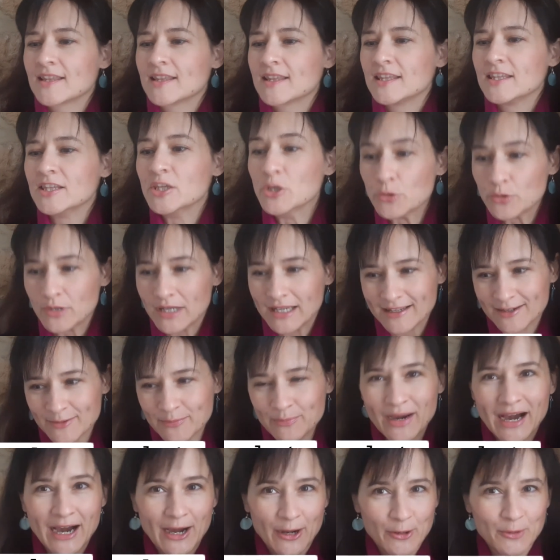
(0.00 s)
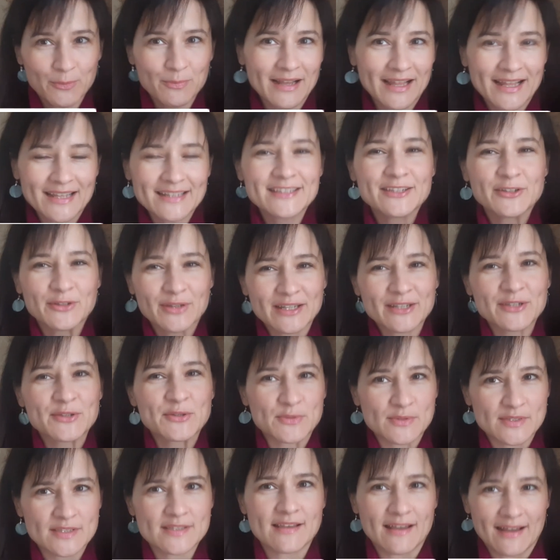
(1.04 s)
Nuclear power plant, you can
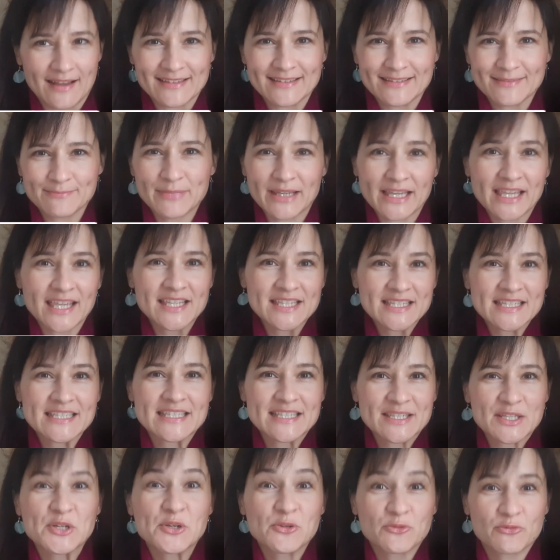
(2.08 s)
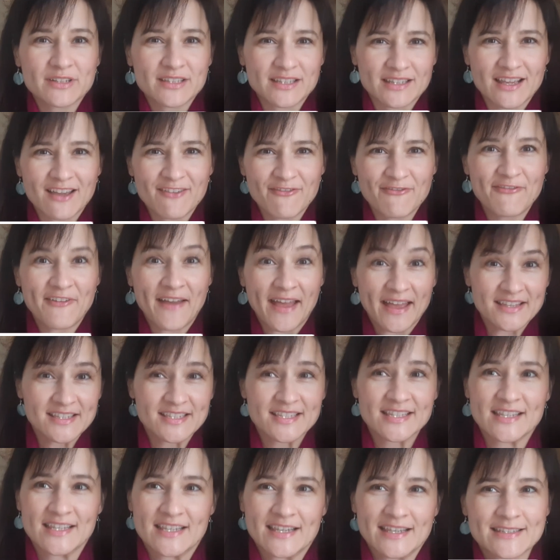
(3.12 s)
use that because it's already a
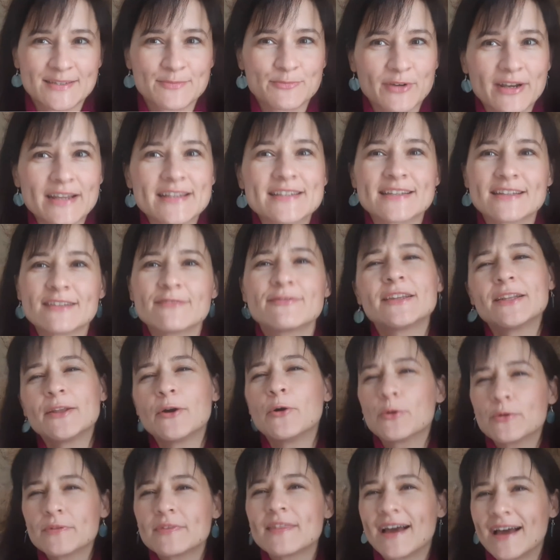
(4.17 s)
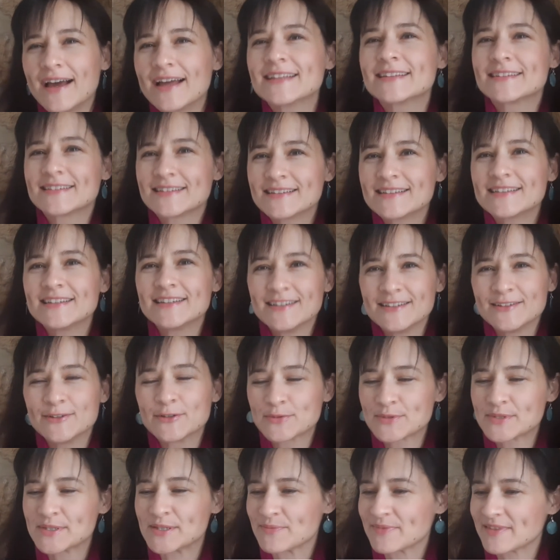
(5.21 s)
fancy expression. If you know that, you know
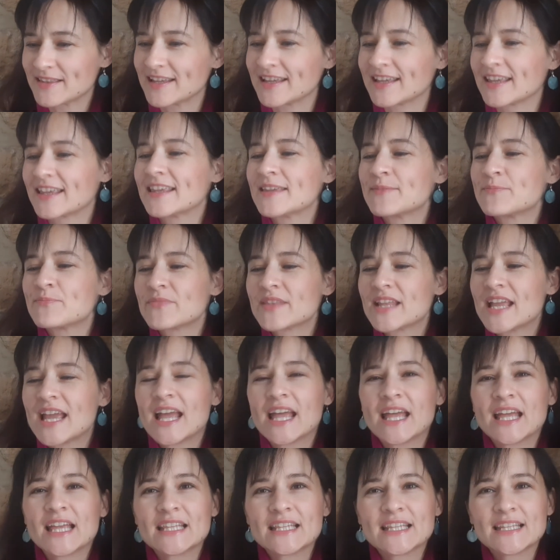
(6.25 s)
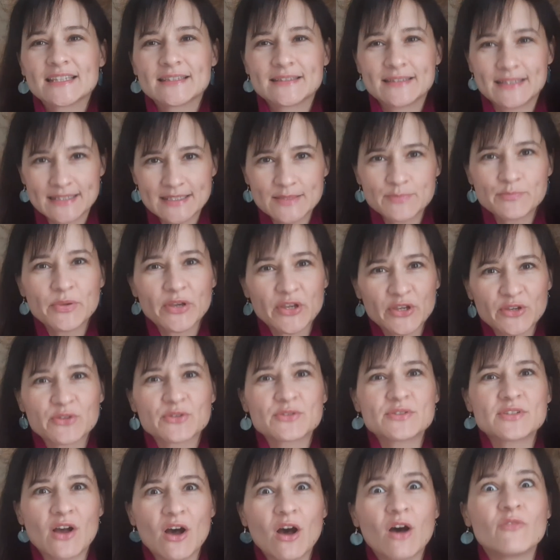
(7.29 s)
something.
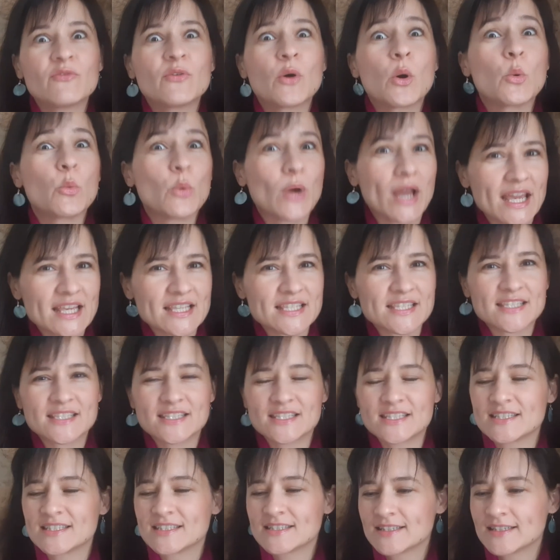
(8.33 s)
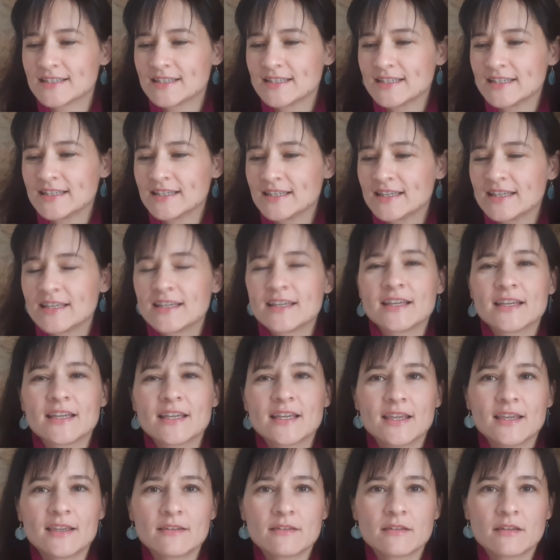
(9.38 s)
Dispose of waste.
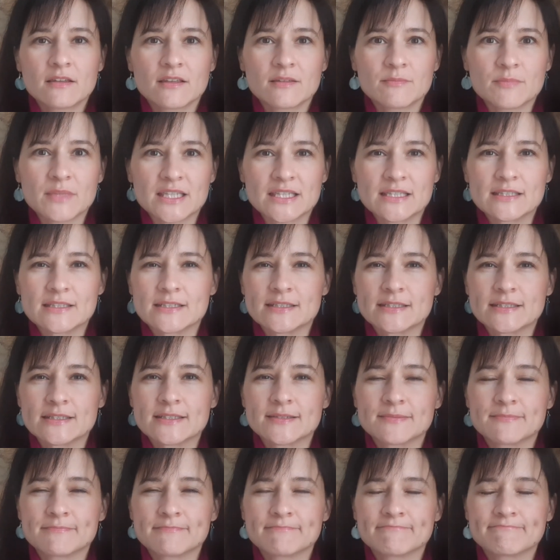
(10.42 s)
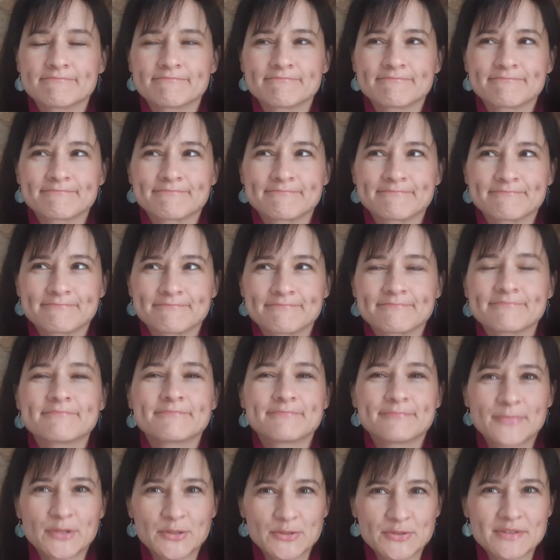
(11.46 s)
Intermittent.
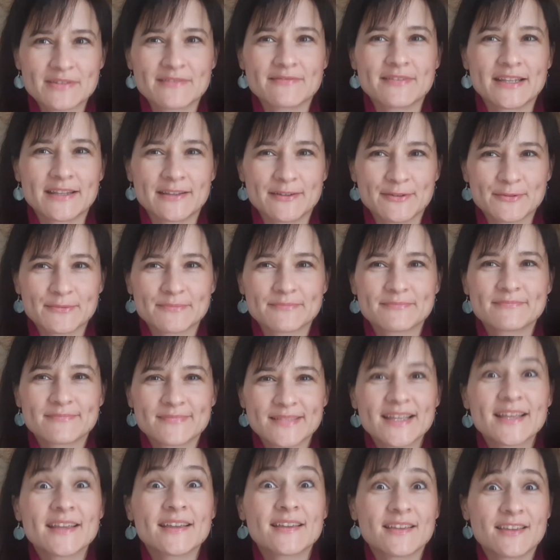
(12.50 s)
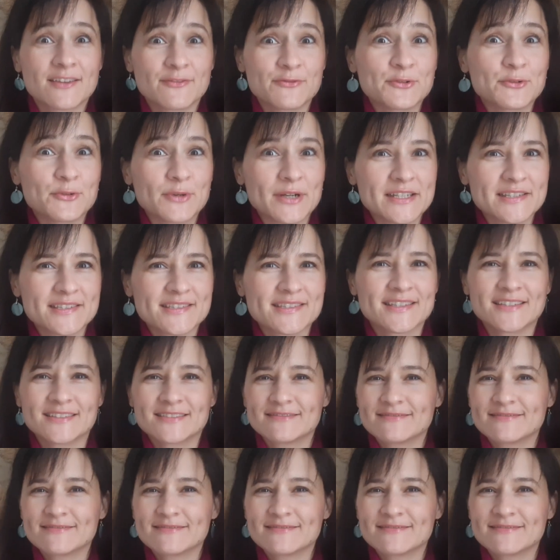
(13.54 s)
Pause the video. Give your answer.